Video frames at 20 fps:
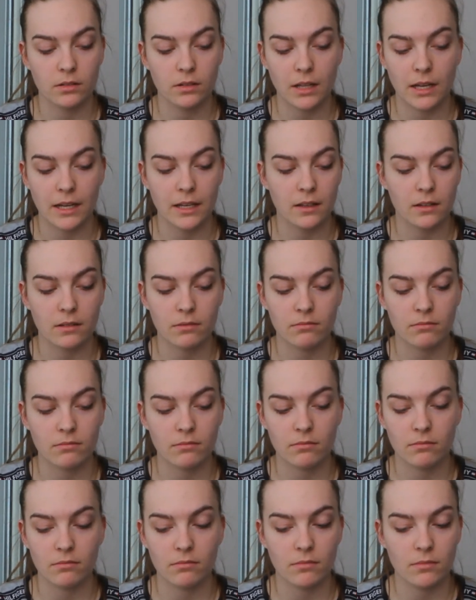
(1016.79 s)

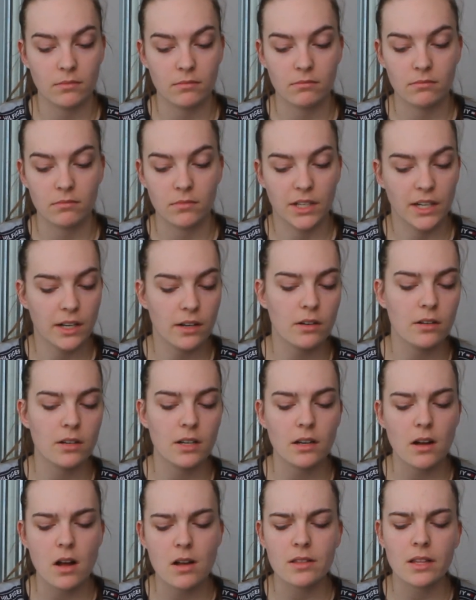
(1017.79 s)

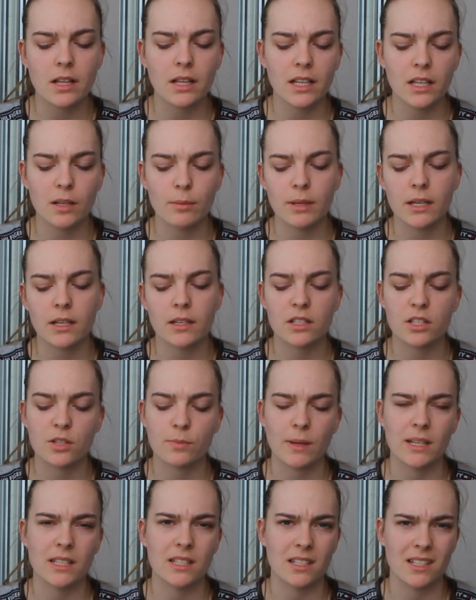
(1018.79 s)
on the little bit
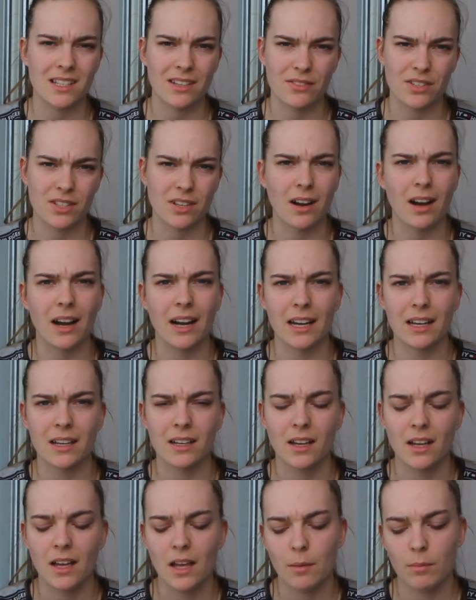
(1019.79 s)
expensive side
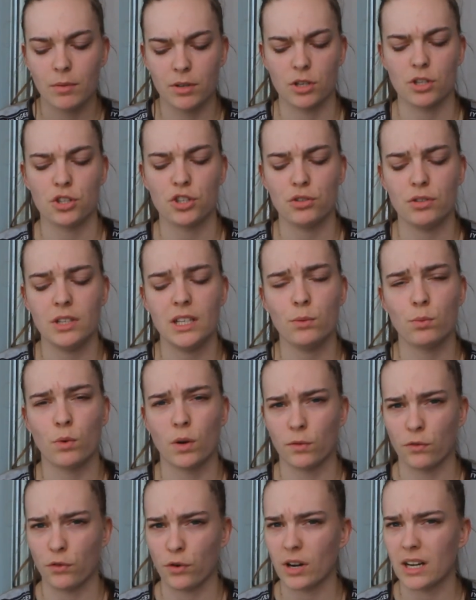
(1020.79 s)
because you need
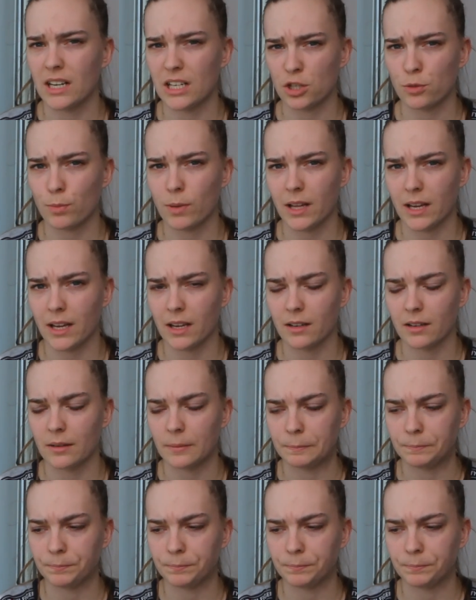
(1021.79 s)
one for each plant.